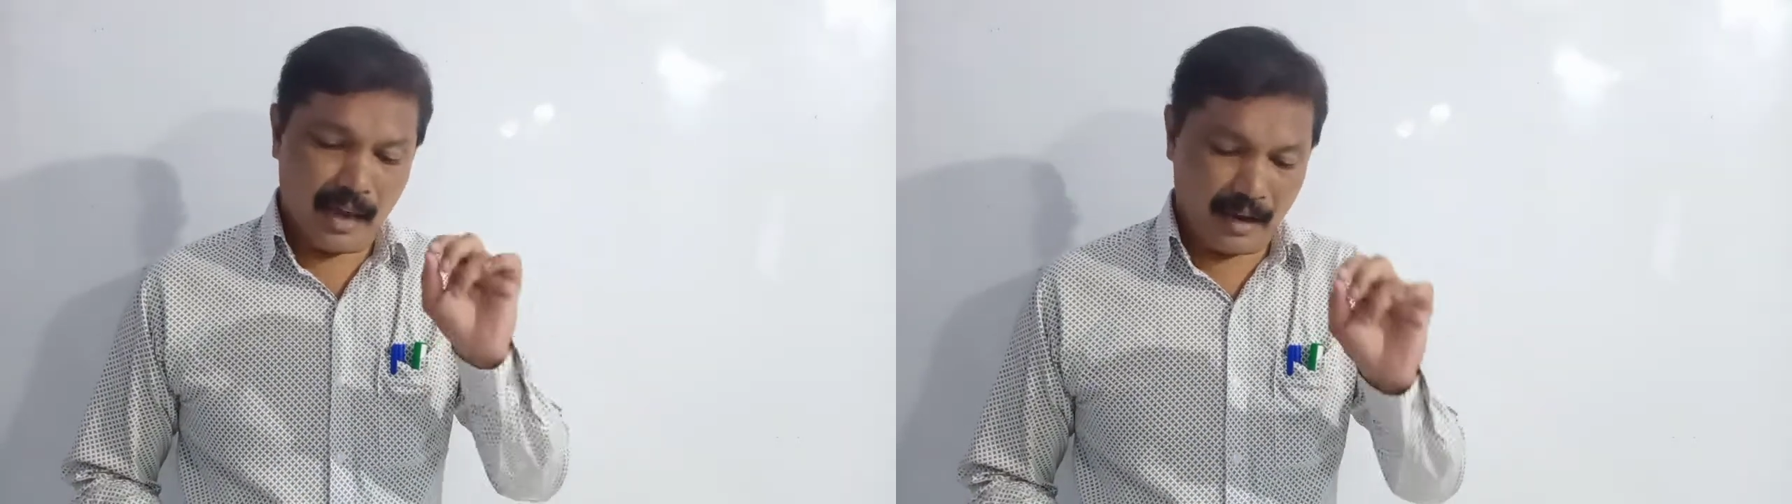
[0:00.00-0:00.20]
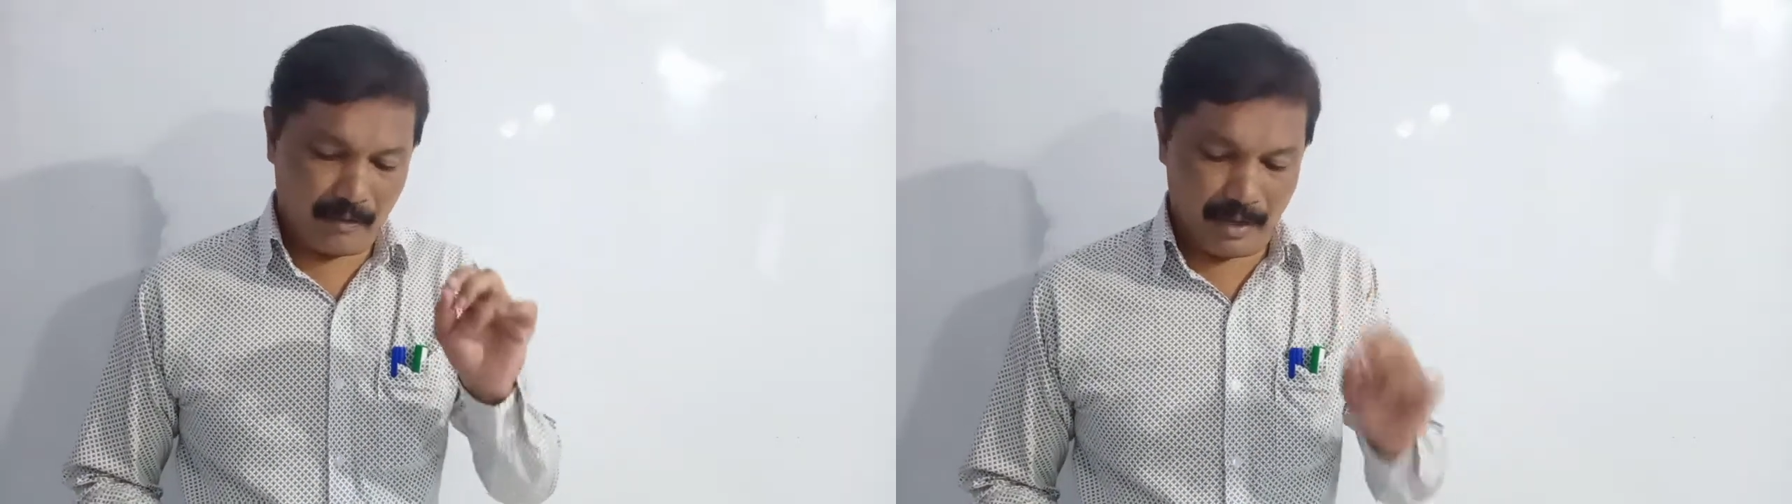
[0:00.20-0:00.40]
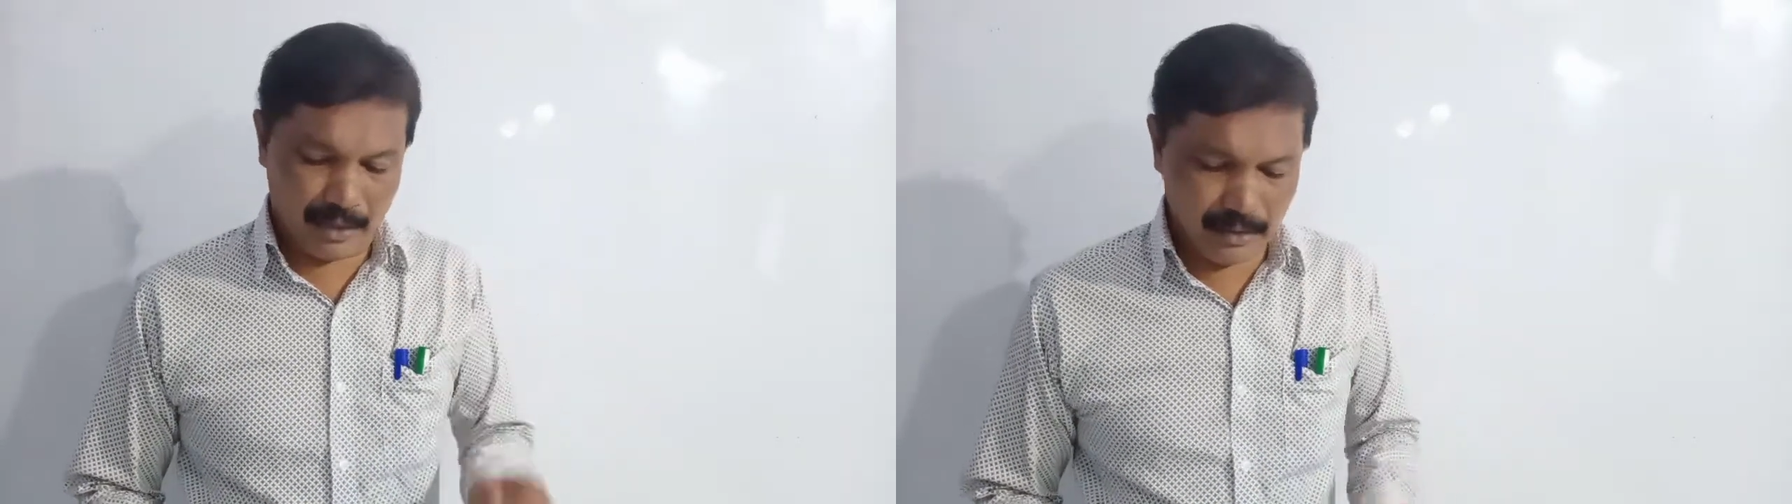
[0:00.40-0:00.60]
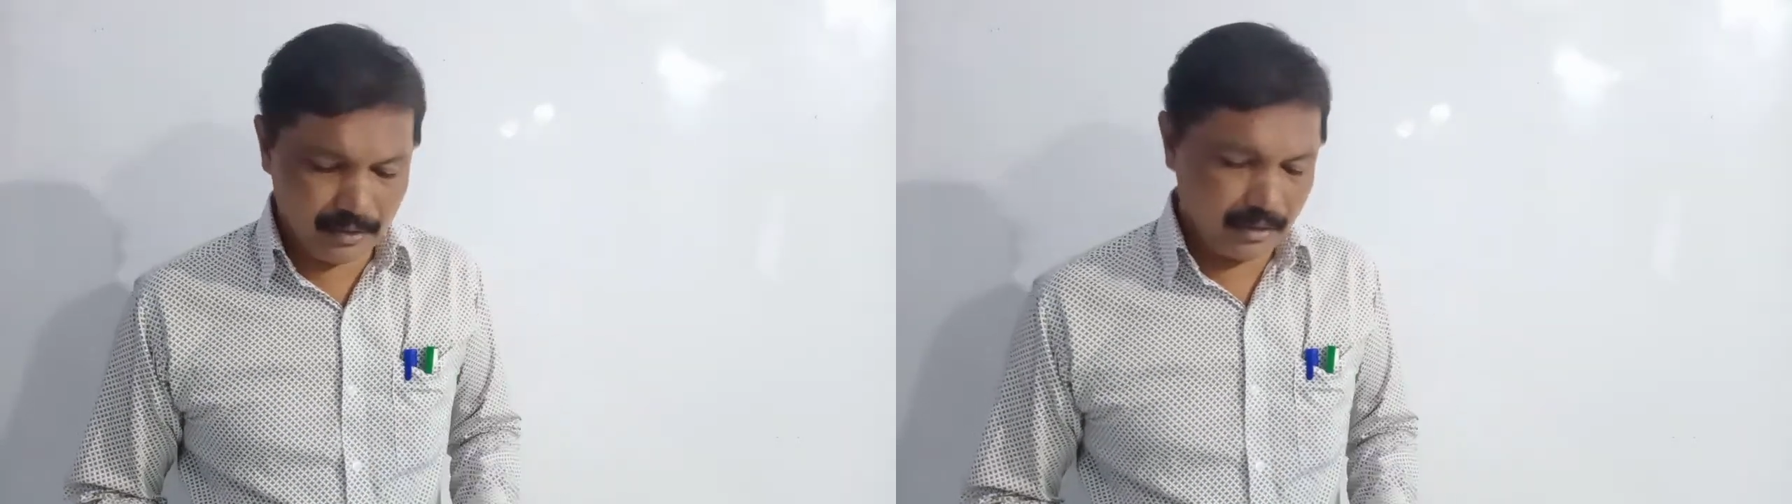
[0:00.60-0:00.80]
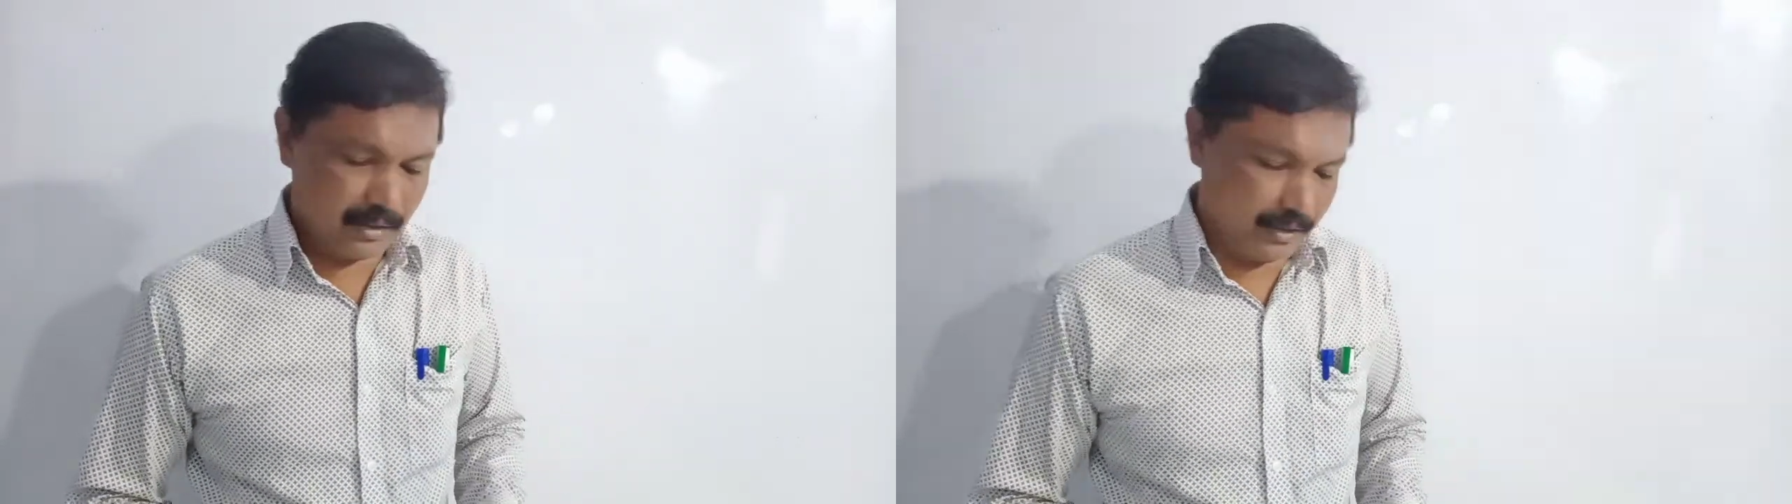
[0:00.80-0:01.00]

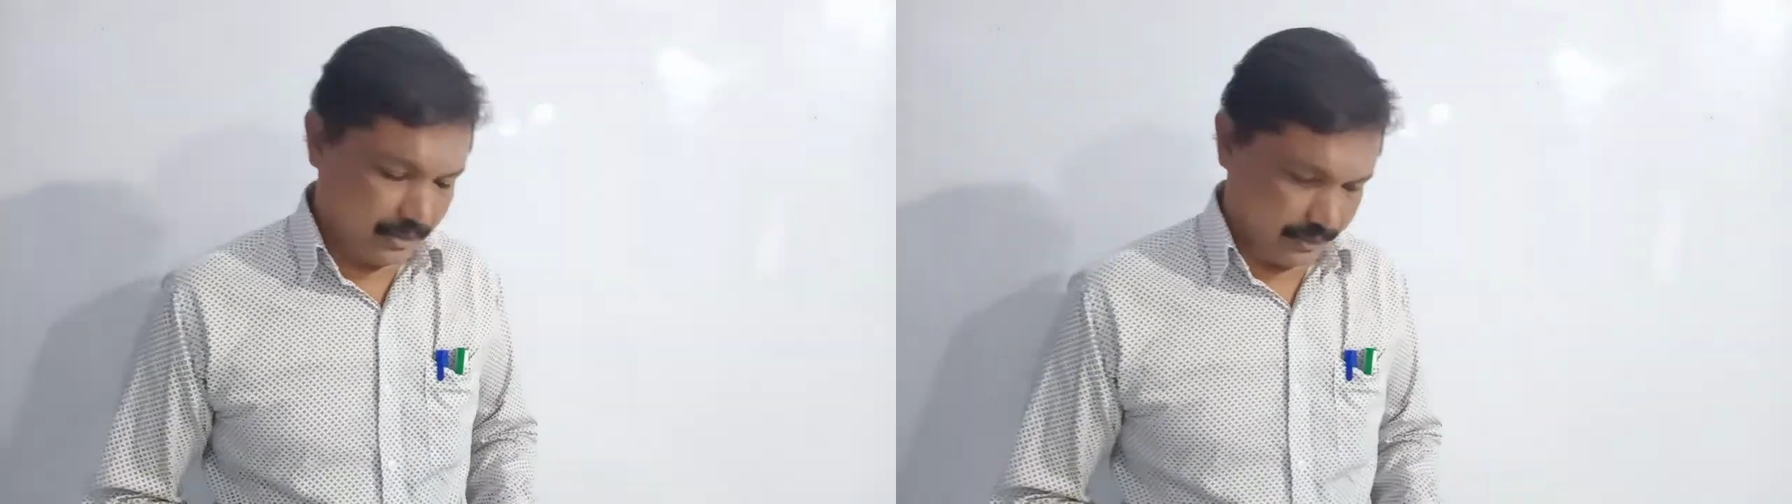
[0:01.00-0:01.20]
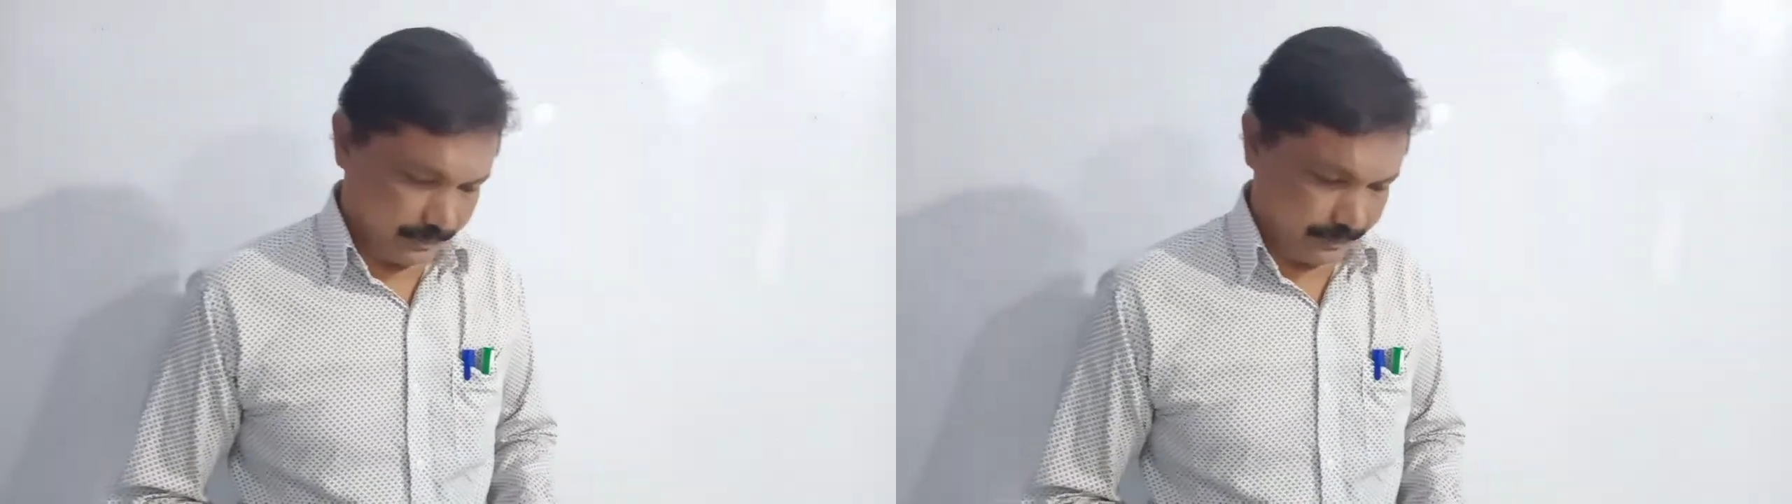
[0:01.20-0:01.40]
aquatic region.